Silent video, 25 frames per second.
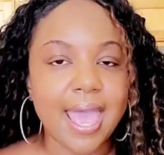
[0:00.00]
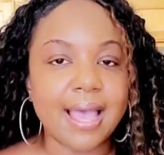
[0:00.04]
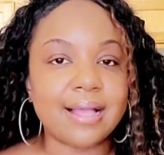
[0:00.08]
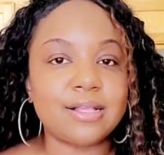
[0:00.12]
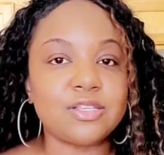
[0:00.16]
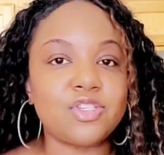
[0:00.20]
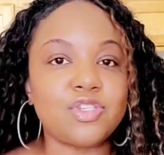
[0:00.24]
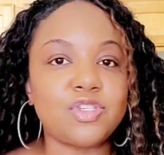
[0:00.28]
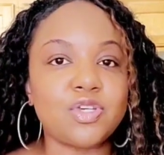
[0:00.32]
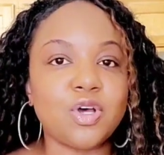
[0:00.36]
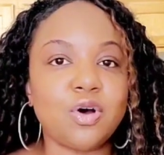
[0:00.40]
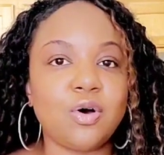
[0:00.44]

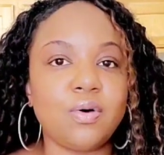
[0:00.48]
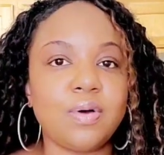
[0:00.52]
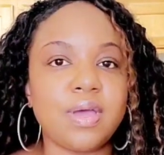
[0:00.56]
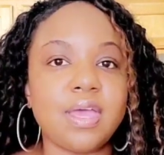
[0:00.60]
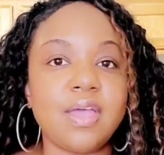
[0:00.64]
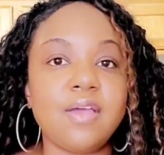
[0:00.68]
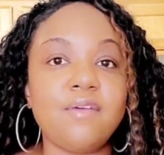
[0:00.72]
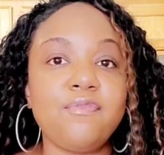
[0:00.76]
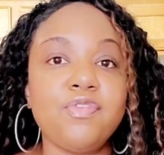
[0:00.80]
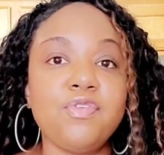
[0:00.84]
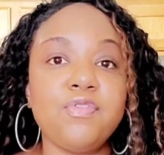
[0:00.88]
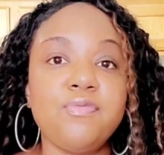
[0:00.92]
And so
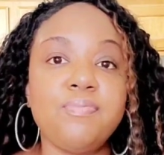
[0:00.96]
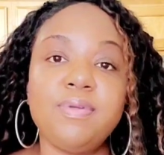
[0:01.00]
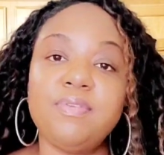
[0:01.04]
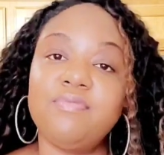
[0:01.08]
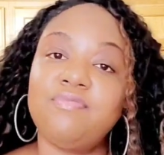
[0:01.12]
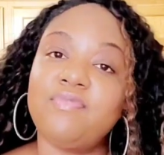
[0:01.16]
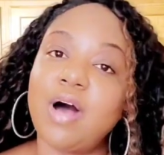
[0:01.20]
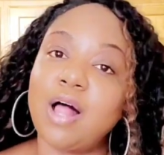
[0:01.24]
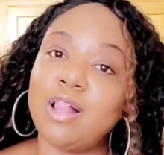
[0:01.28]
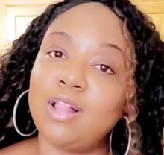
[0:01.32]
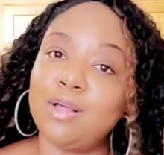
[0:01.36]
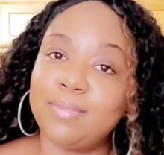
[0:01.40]
if you've
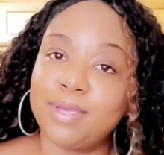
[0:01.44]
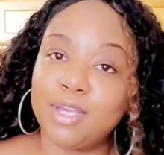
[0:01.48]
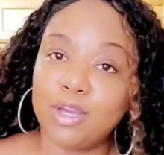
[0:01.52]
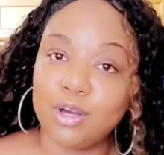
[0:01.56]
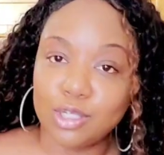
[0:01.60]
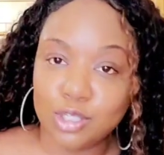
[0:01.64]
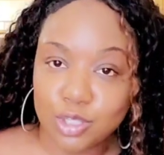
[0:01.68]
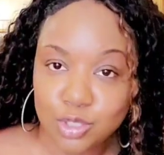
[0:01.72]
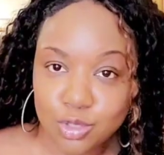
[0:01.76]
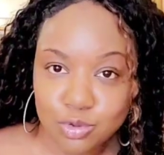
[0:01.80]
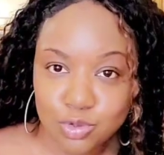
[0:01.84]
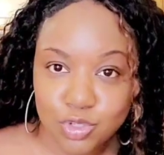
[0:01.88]
been following me
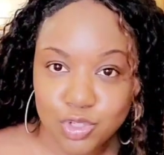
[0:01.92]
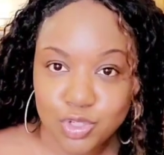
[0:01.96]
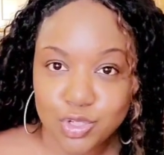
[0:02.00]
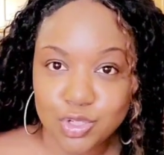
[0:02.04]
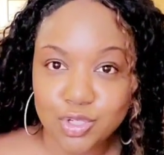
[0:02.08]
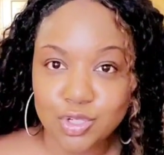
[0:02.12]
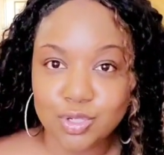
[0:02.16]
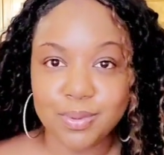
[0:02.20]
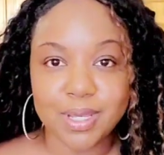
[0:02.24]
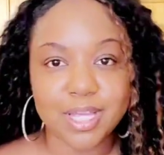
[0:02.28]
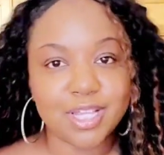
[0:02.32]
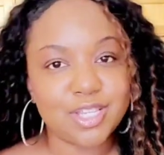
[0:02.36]
on
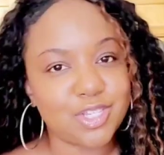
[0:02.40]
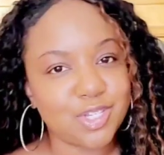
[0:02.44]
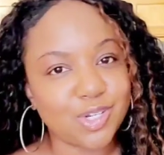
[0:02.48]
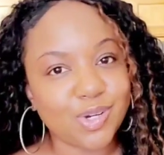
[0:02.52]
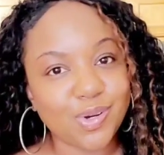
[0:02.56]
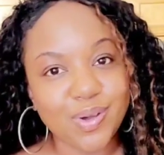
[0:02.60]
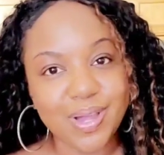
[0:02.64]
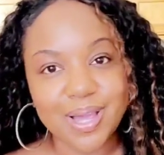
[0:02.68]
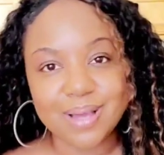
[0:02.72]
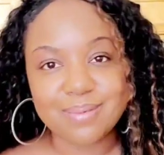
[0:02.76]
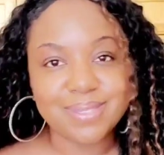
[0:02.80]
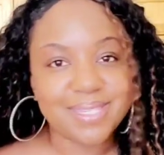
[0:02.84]
YouTube,
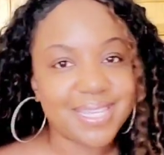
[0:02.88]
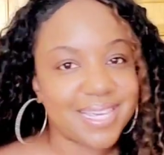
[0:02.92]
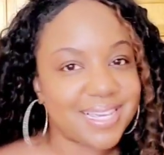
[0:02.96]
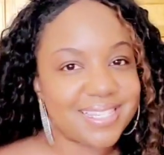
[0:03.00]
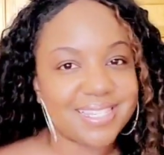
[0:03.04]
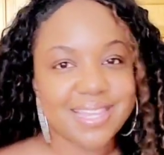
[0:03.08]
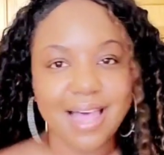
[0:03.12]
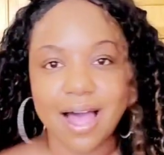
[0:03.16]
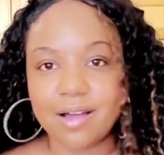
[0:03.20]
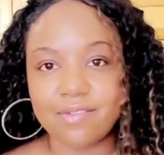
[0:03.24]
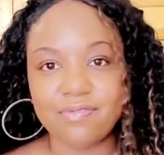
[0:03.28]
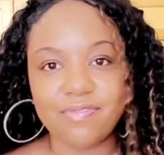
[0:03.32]
Instagram,
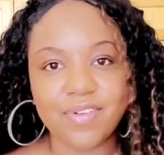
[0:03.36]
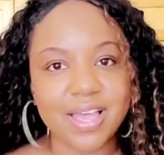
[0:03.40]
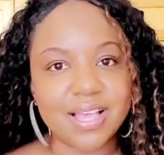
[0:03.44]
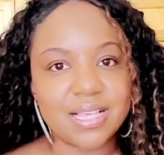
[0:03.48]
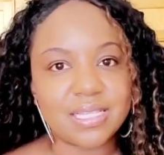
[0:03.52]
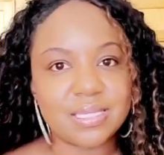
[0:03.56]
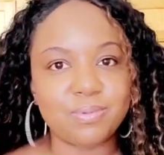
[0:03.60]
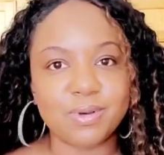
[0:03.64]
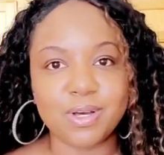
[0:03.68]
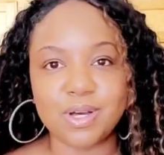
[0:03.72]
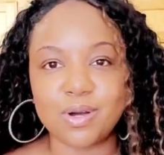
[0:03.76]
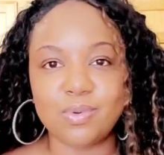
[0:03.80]
TikTok,
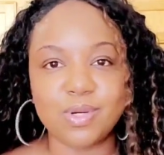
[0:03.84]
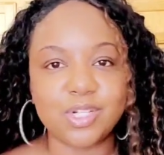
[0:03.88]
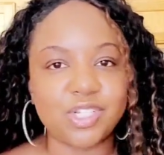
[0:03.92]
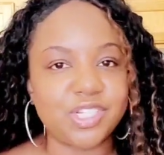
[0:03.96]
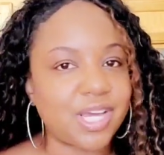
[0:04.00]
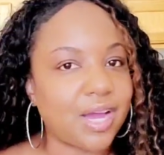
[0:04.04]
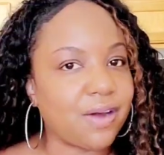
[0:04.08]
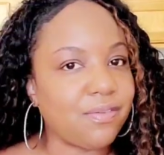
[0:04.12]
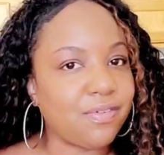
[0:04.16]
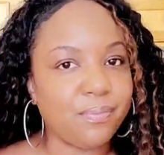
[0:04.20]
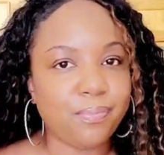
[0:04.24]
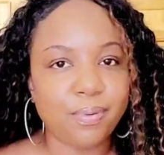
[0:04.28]
Facebook,
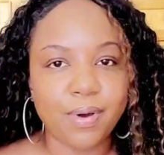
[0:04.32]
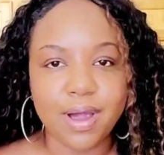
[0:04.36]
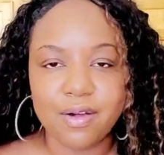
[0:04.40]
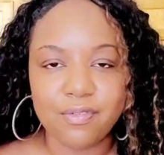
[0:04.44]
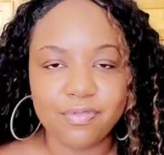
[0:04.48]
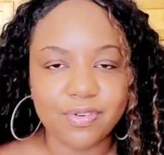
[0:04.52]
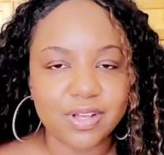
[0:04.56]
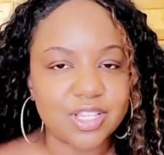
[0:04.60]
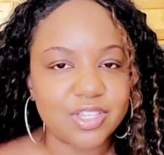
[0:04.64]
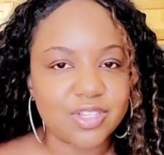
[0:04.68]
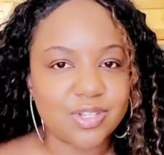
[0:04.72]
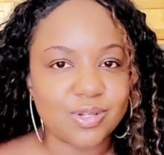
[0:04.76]
whichever
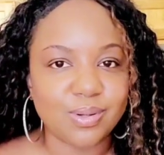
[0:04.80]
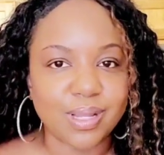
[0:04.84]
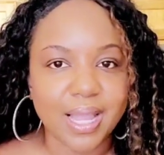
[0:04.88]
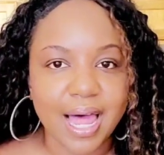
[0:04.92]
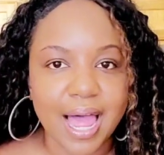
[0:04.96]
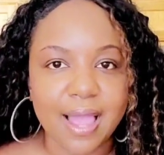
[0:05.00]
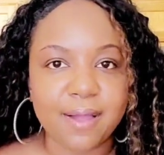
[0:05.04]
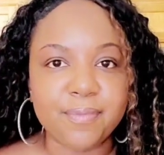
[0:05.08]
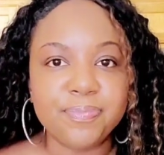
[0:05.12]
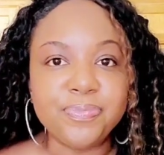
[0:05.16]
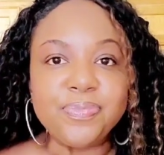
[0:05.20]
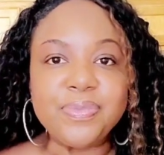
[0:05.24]
preference you
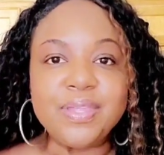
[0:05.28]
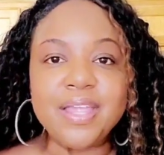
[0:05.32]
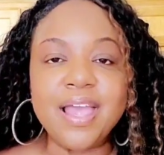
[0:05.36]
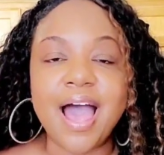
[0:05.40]
like,